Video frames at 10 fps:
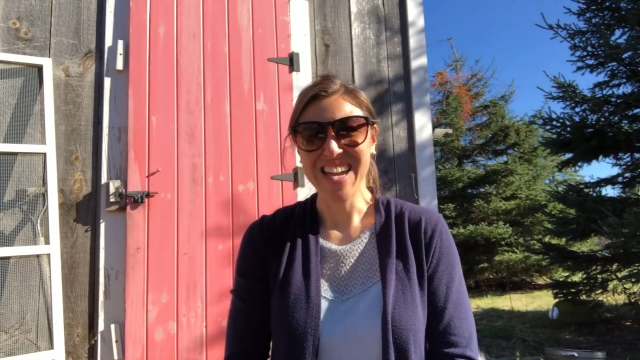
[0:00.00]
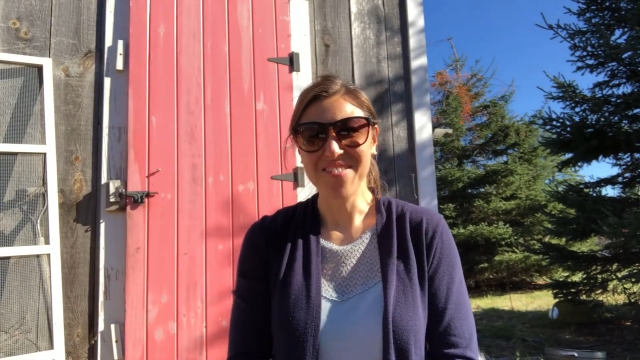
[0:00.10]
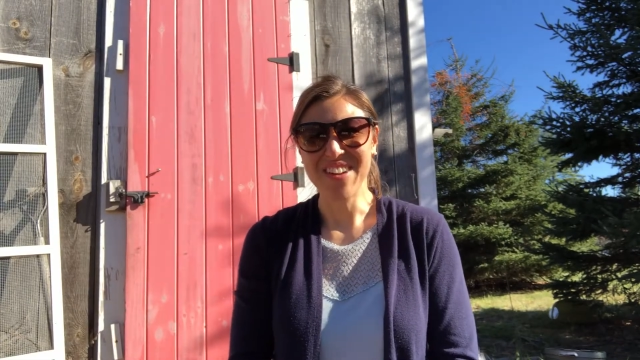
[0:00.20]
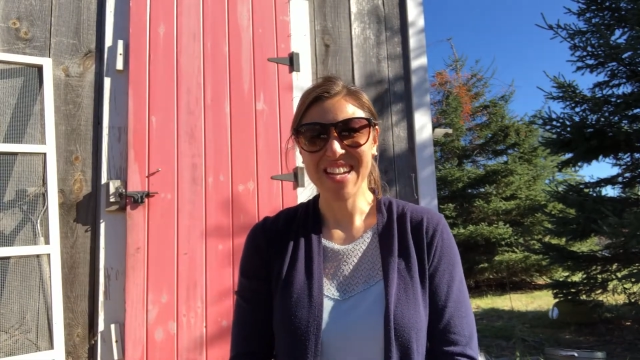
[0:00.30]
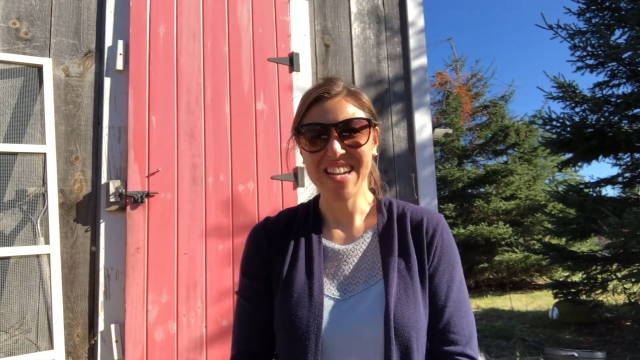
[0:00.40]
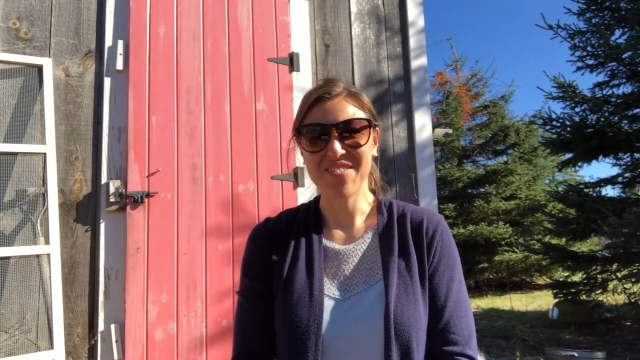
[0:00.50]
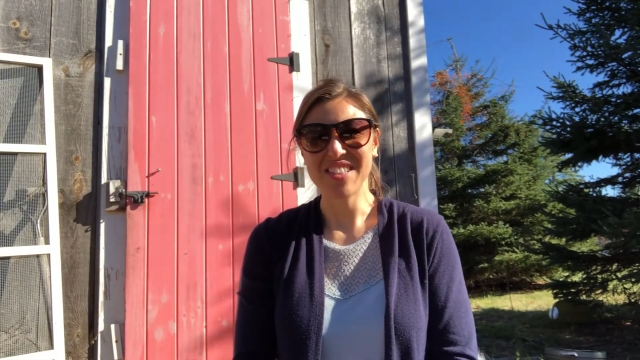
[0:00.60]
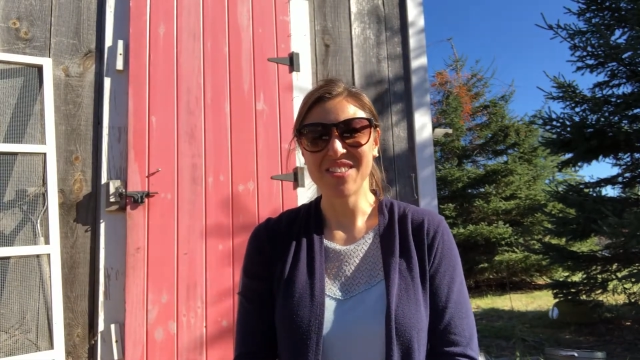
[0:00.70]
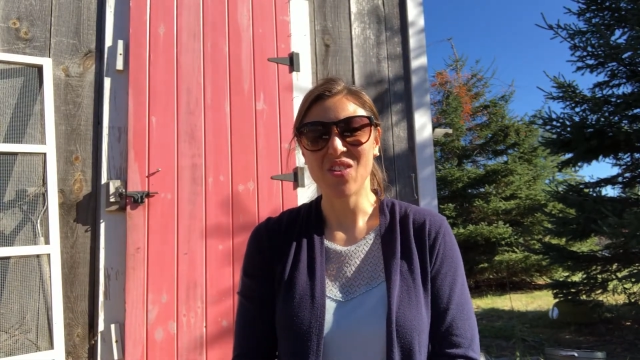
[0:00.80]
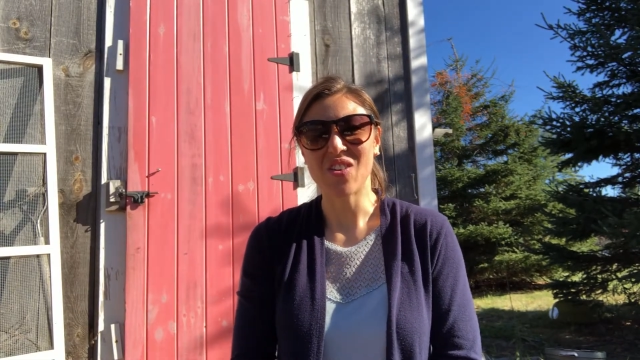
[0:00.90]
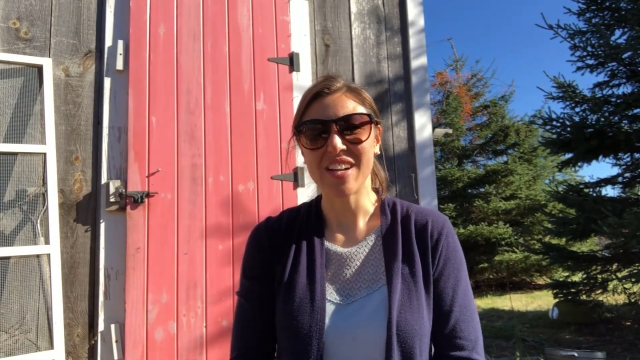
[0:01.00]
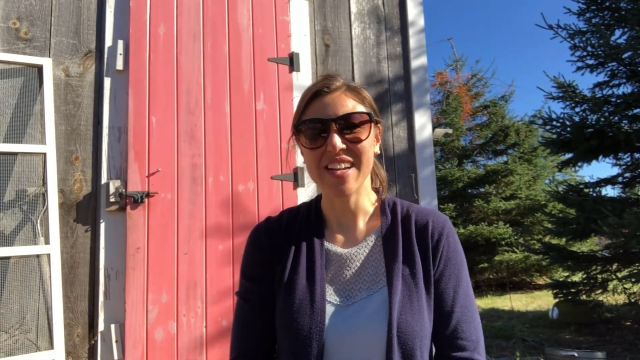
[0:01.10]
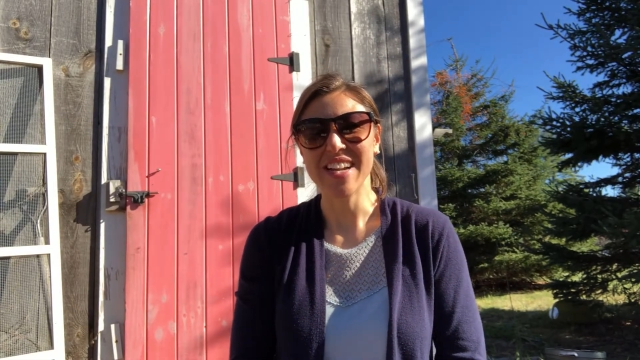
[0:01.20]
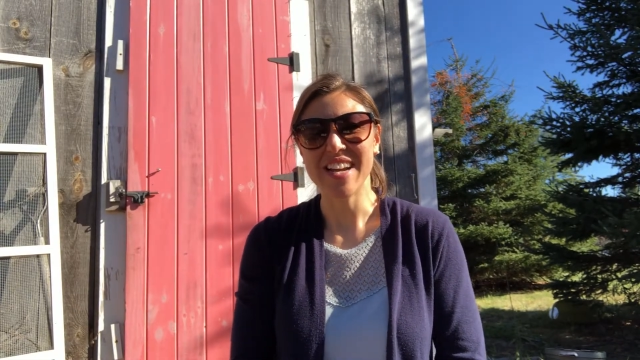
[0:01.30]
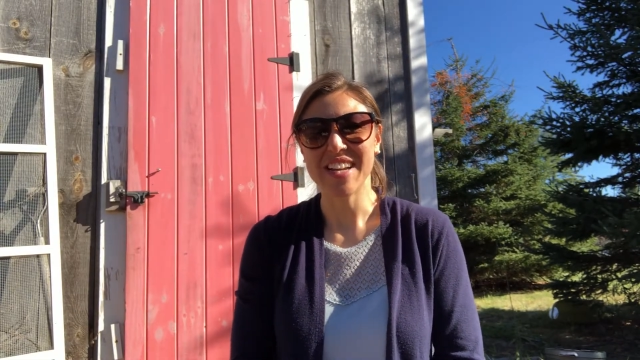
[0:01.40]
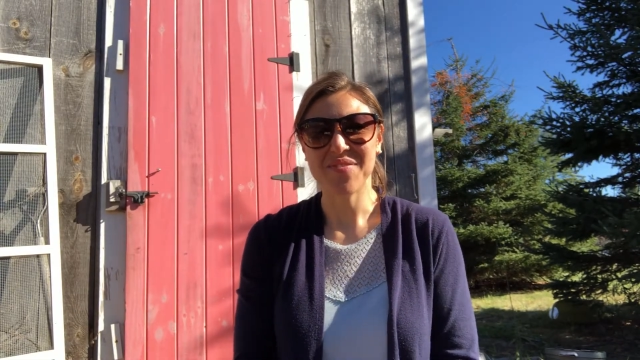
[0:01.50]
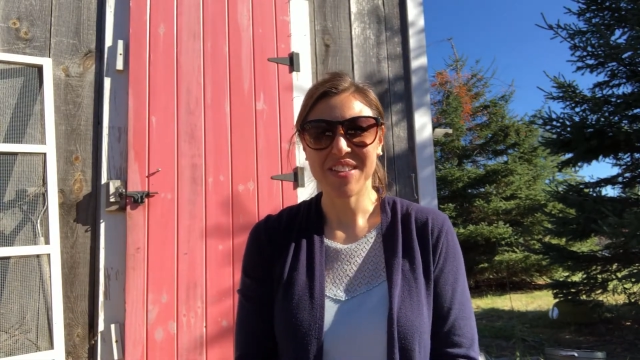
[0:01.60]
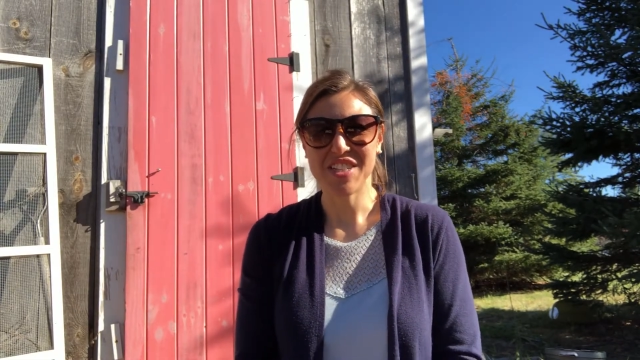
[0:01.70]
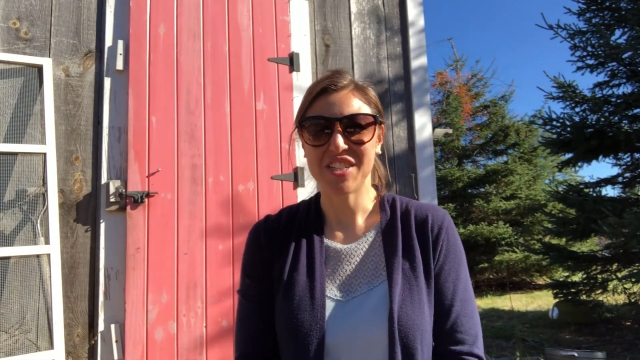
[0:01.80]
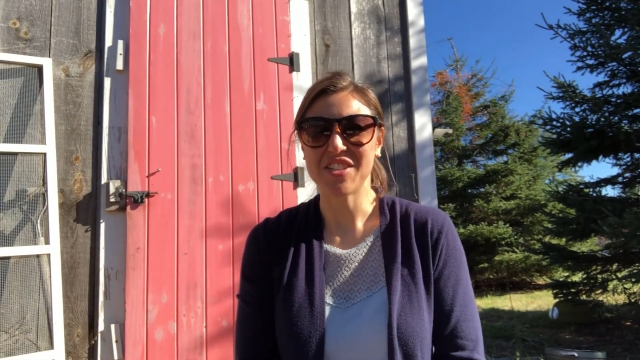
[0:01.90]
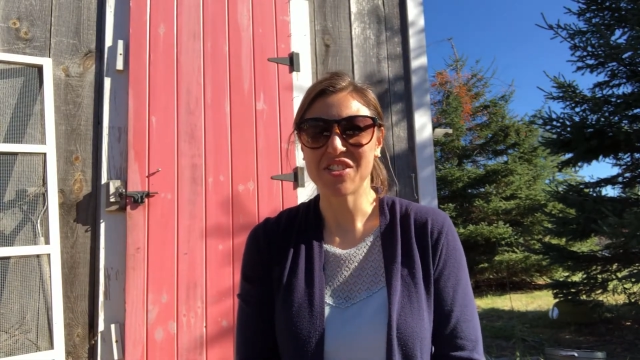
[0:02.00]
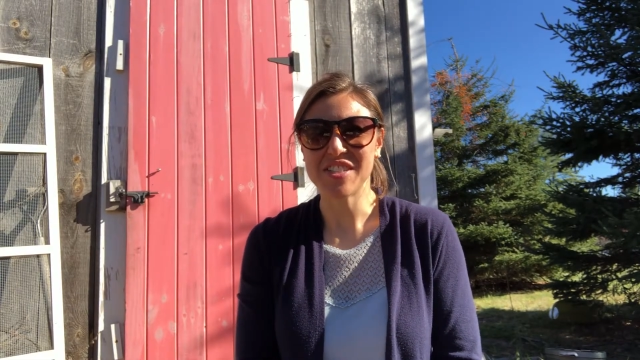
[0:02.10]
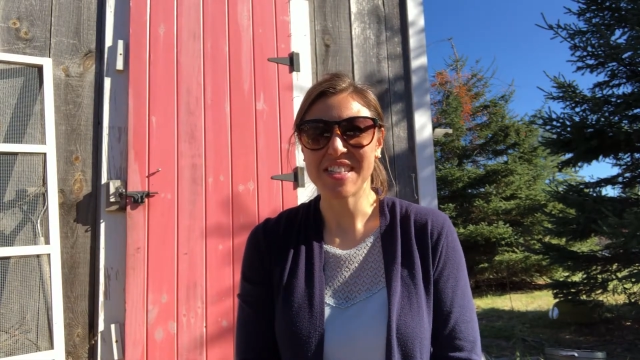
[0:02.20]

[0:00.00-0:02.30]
my name is Lauren. I am the Children's